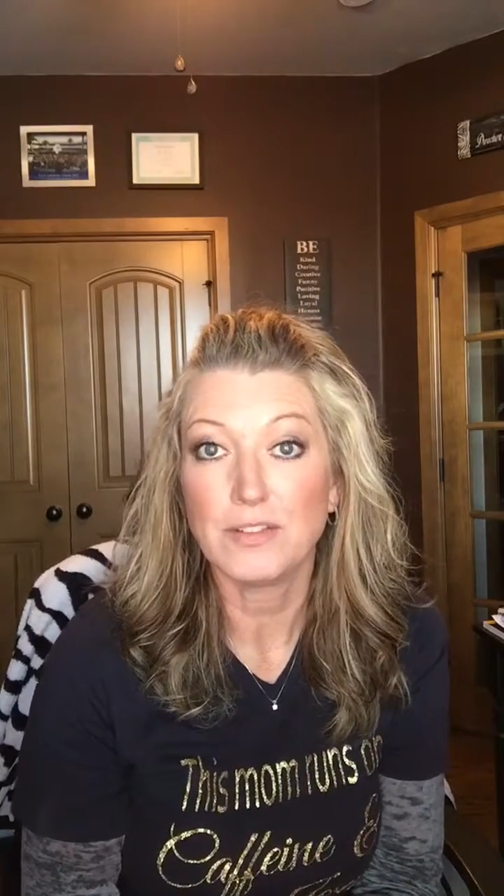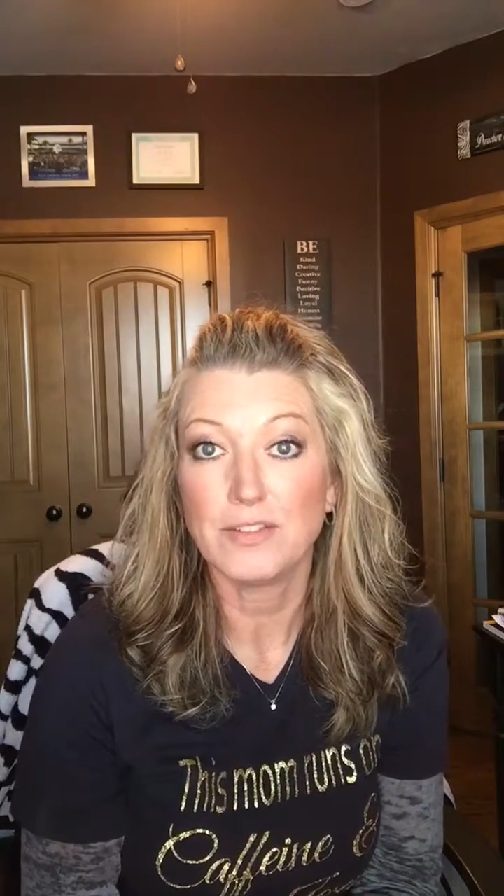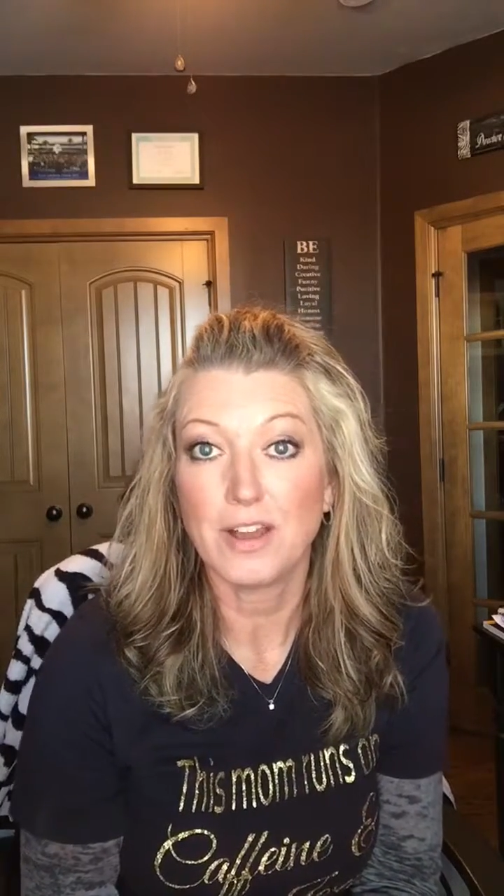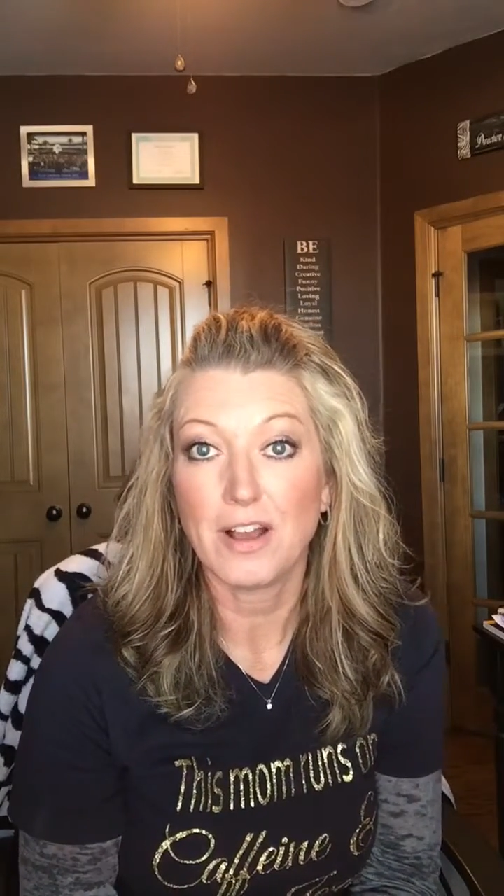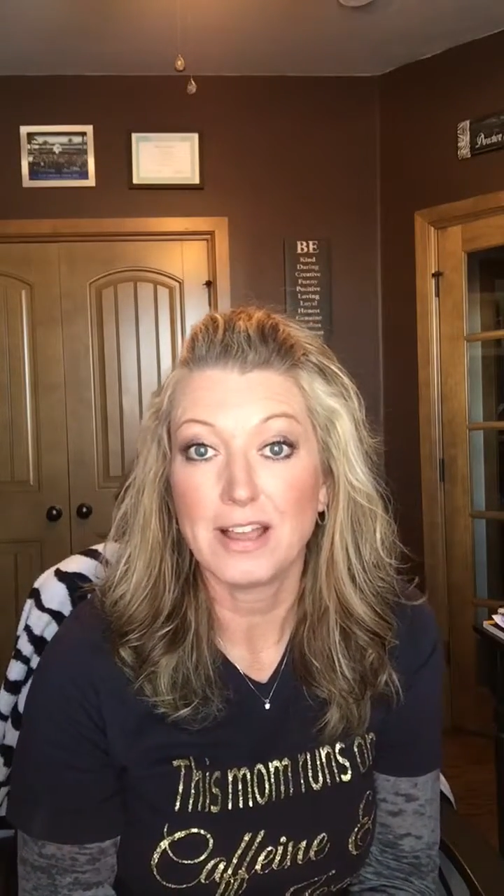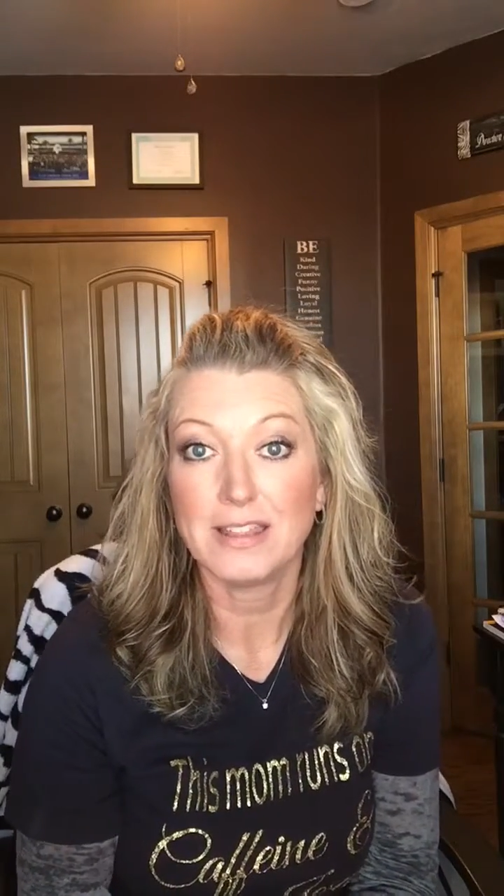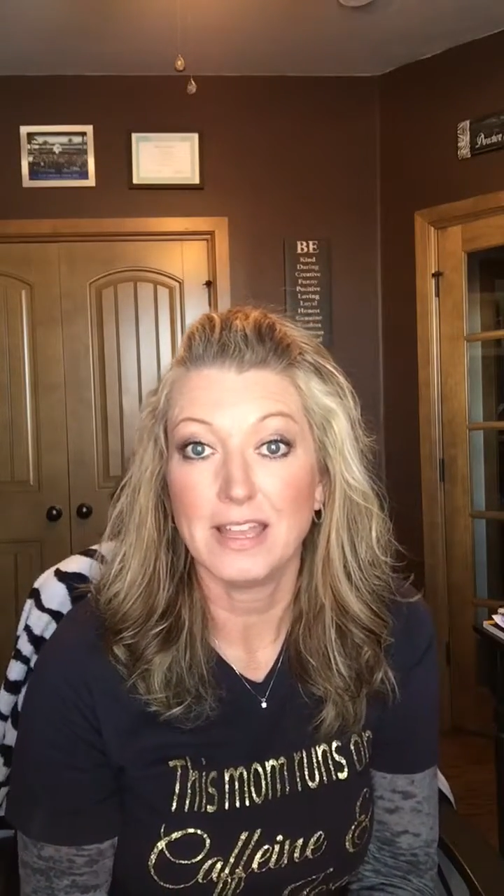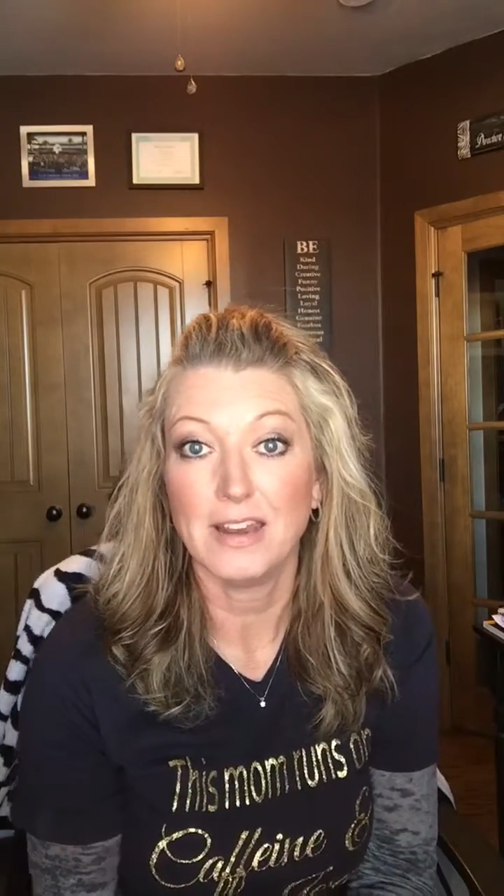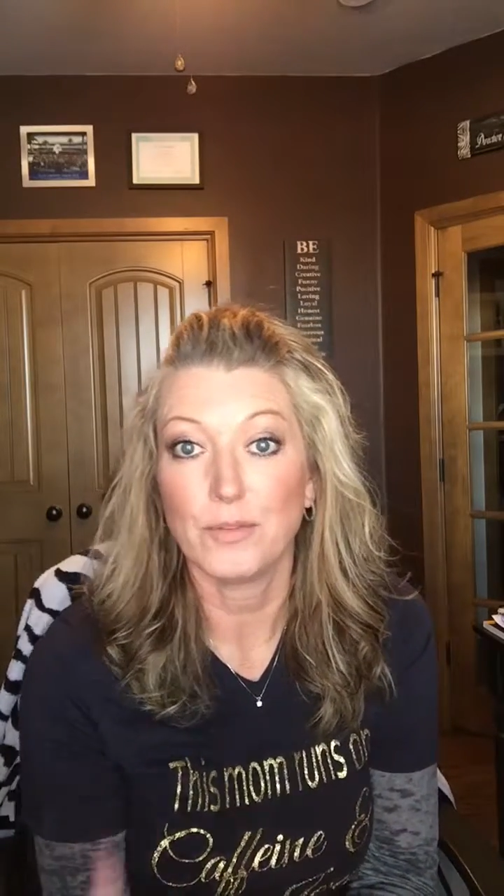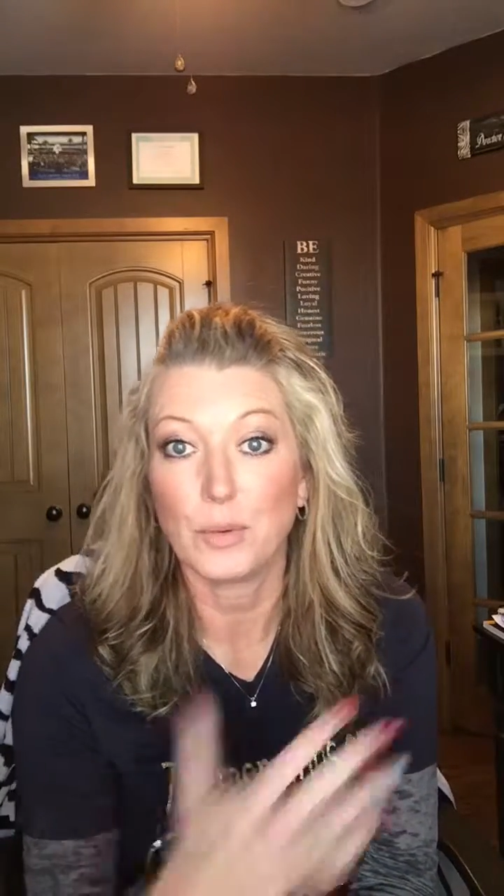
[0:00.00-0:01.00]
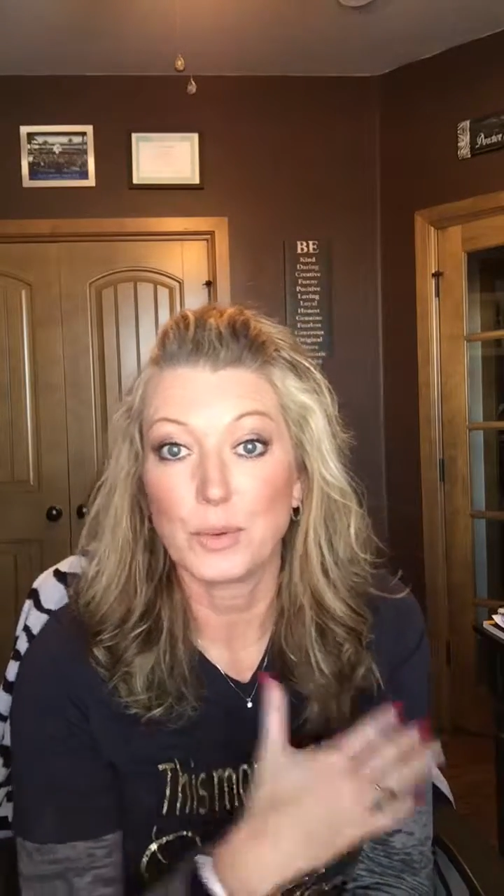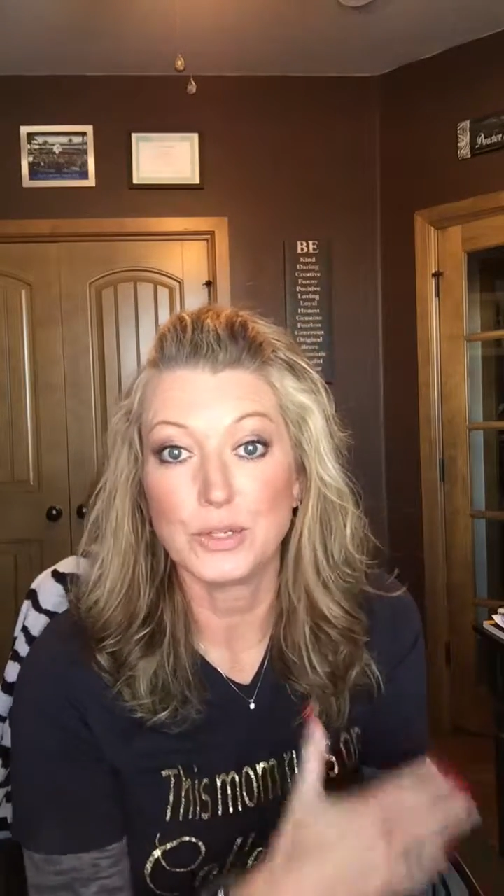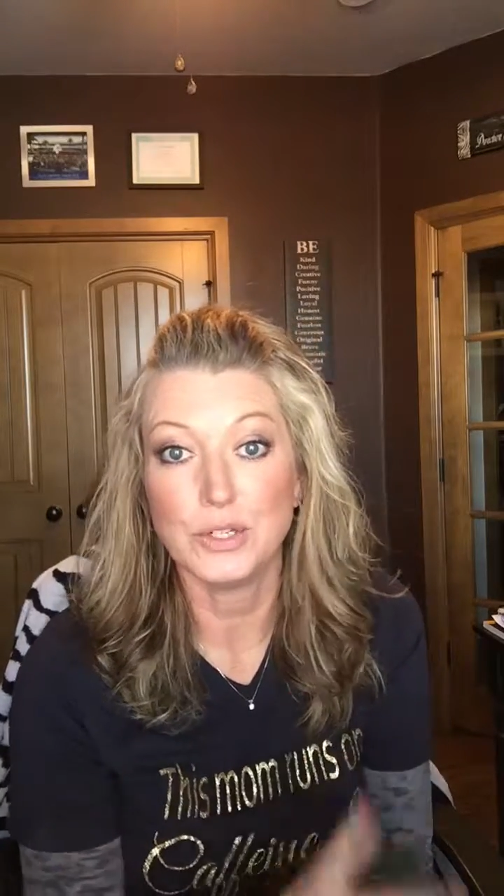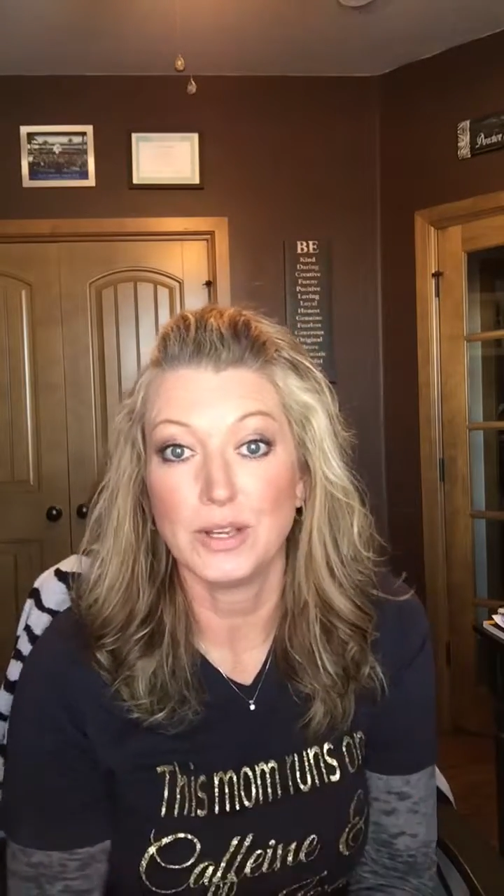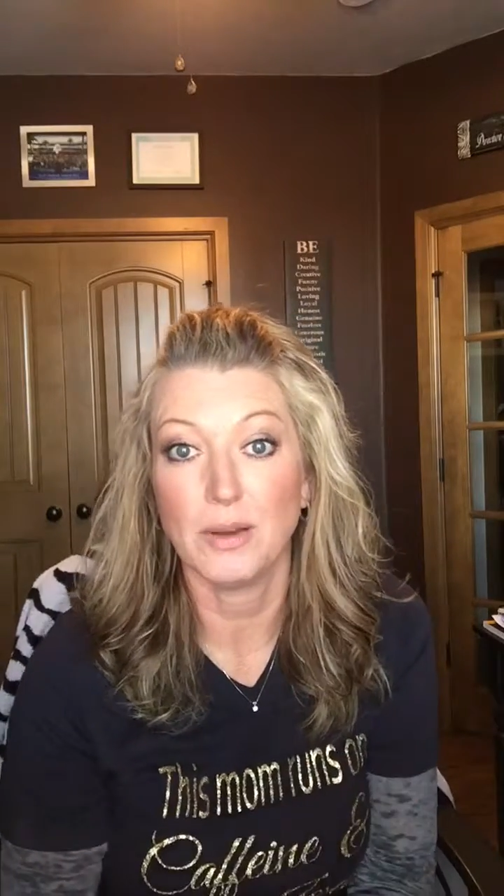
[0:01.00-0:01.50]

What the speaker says: If not, then of course you